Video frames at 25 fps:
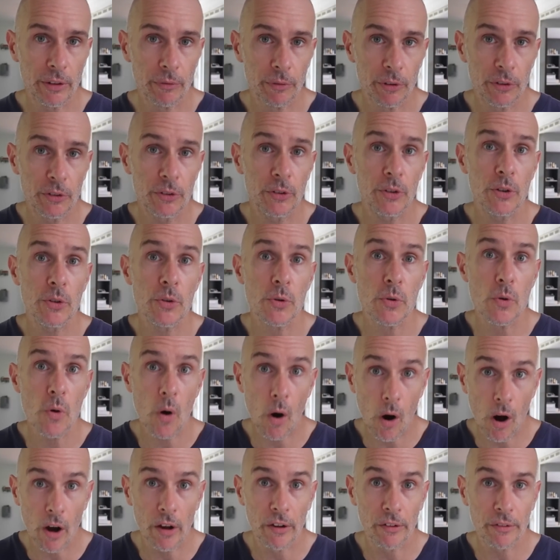It was too
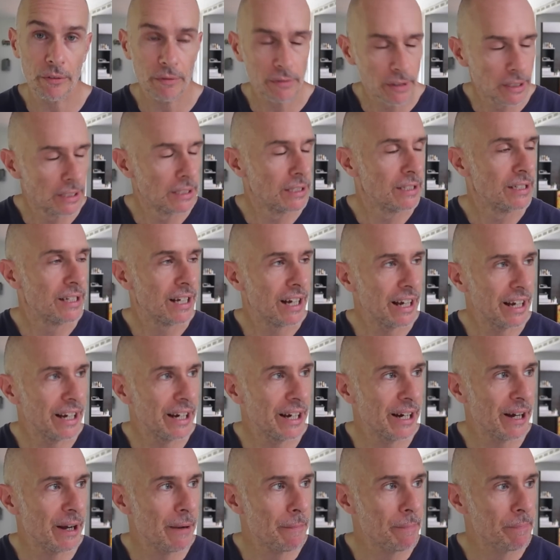hot.
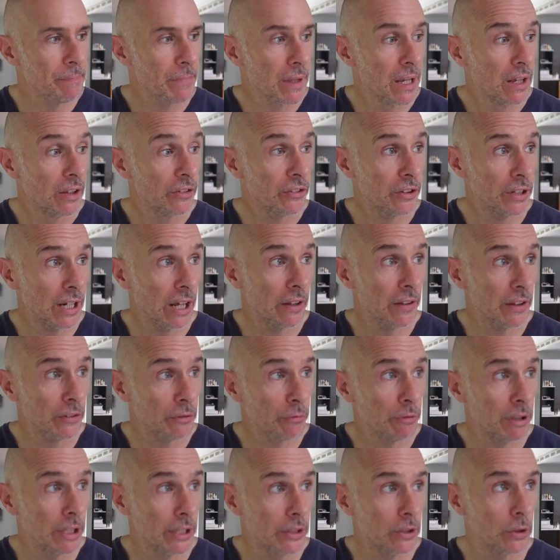So now
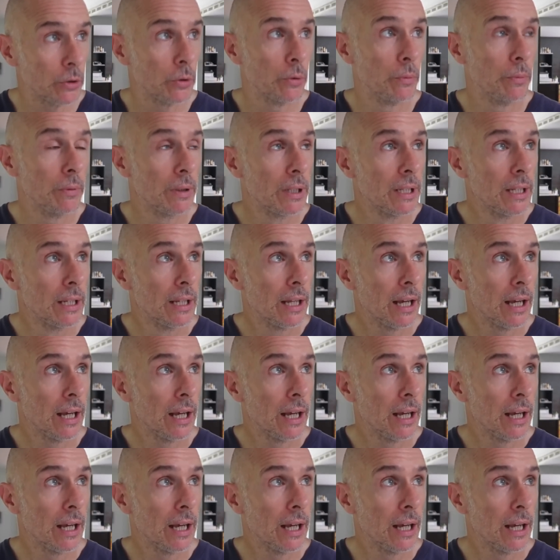that's really cool.